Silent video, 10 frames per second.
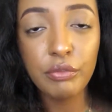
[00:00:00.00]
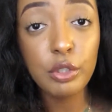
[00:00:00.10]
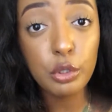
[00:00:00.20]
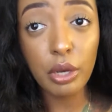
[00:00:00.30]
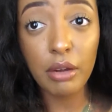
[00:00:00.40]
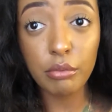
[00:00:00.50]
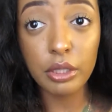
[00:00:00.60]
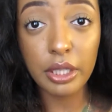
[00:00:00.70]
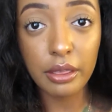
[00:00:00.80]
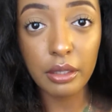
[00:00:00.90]
If you do have
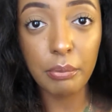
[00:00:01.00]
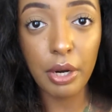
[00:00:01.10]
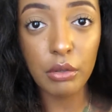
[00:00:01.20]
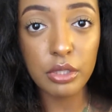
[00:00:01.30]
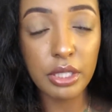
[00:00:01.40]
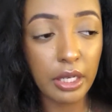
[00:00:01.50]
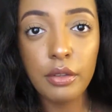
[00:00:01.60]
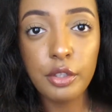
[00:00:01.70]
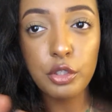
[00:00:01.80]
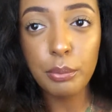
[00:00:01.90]
really thick brows, then
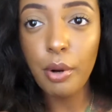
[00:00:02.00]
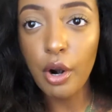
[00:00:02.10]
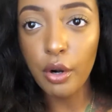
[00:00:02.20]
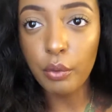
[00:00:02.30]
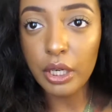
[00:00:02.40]
there's a part